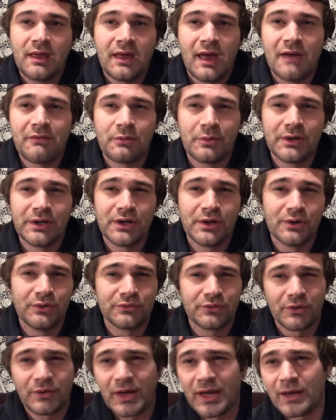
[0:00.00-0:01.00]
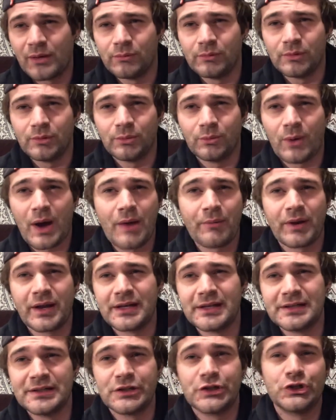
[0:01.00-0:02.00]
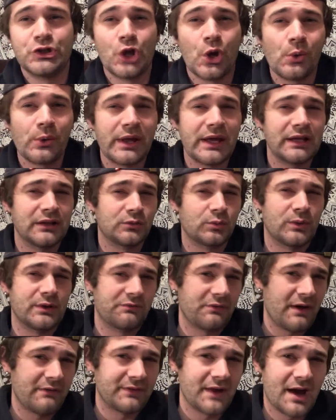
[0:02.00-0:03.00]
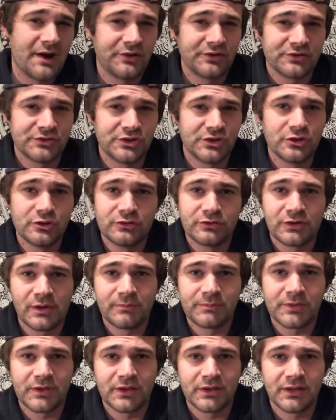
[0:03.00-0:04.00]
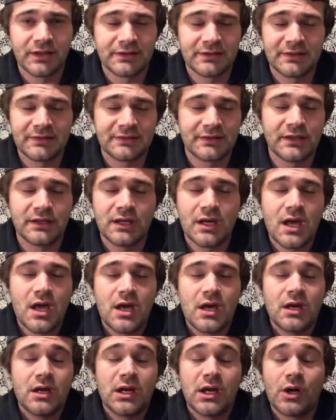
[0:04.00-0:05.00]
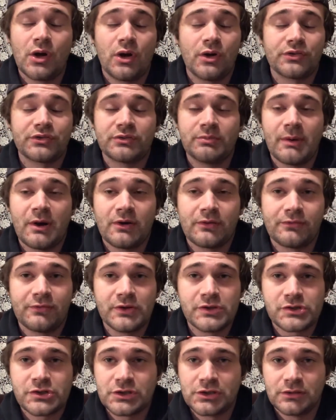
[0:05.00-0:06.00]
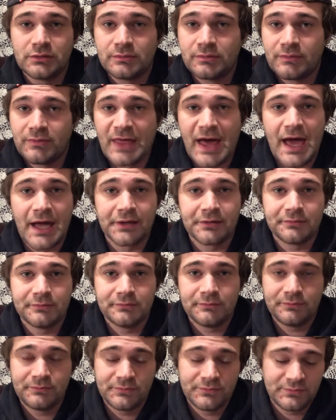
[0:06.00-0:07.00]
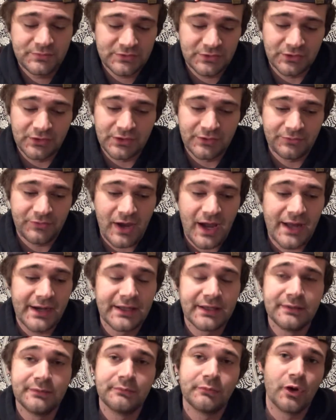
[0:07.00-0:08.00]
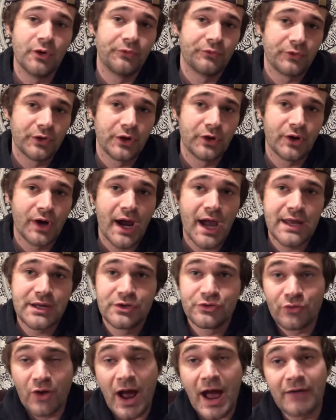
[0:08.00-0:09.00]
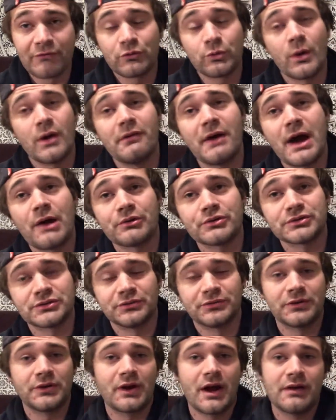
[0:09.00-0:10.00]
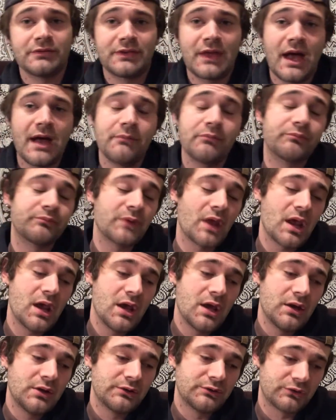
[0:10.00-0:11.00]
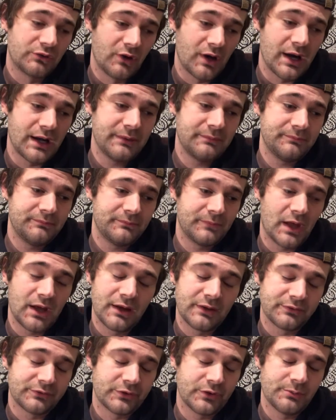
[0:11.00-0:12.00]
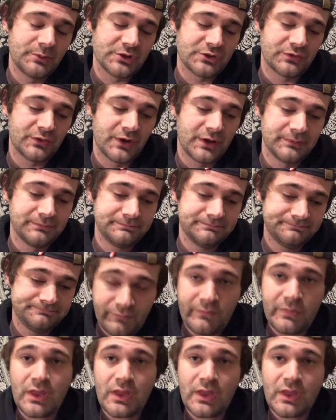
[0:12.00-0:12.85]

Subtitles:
everyone knows, okay, well, why would I need to donate $25 to do something like this? It all smelled fishy. That solidified it. Go figure, I had to drive 12 hours to figure out that. It's great, so much fun.